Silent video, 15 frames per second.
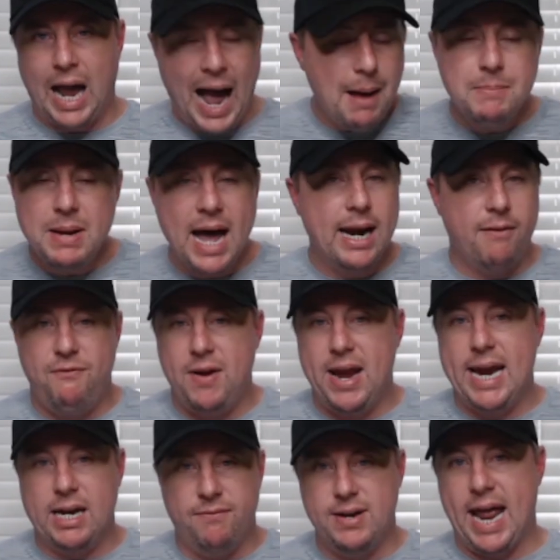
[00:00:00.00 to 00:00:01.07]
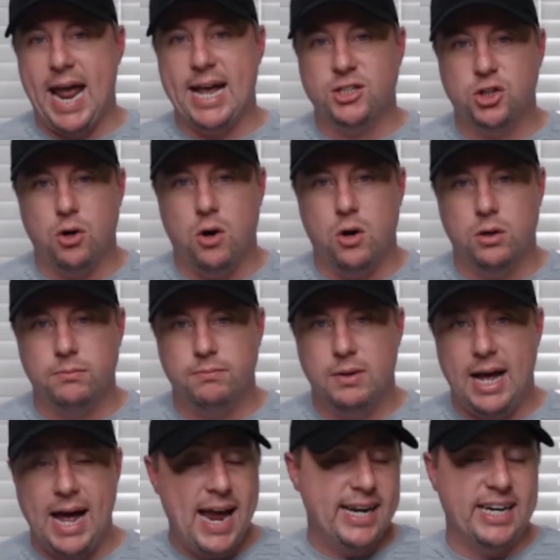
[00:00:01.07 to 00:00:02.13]
I'm not a fan of NASCAR.
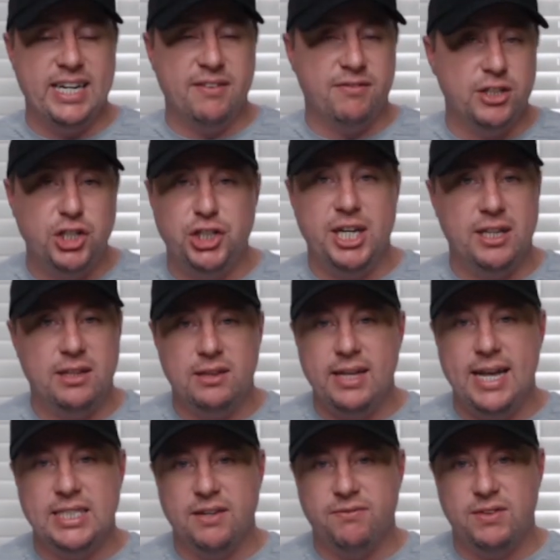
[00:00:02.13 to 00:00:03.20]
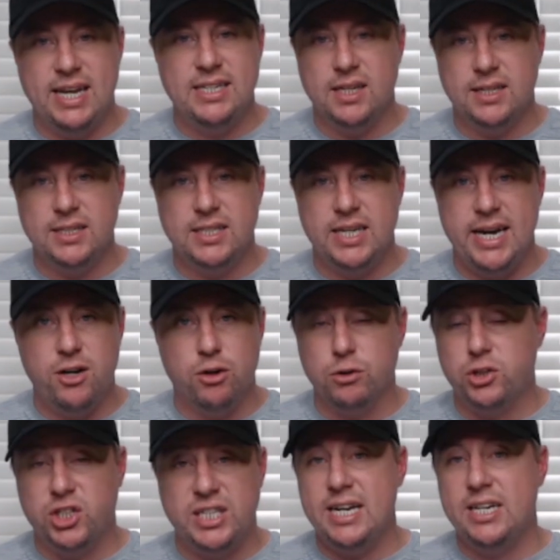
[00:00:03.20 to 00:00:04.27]
I could give a shit less if they succeed or
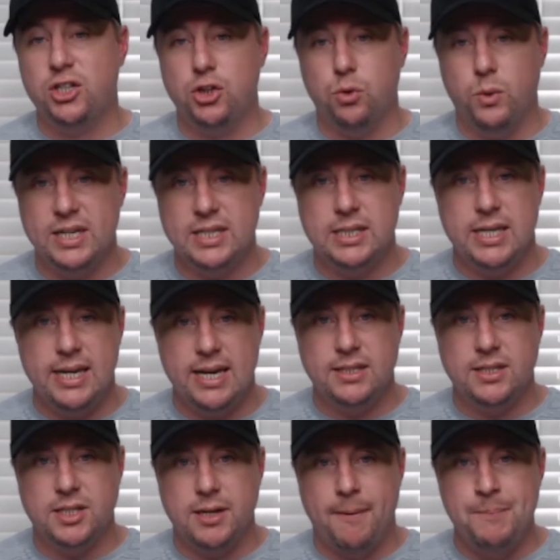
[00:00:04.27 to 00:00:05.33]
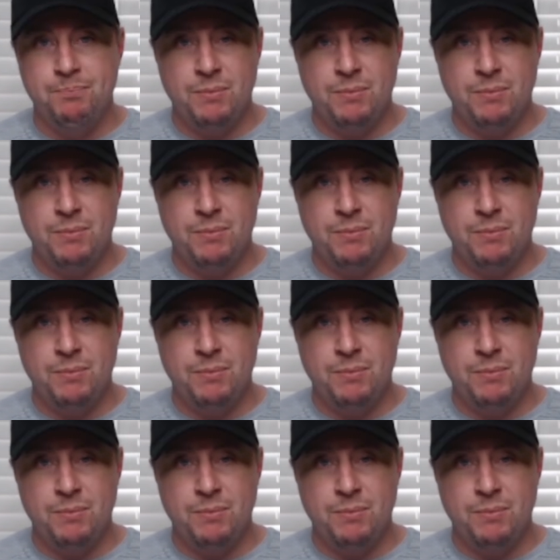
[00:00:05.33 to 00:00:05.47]
cease to exist.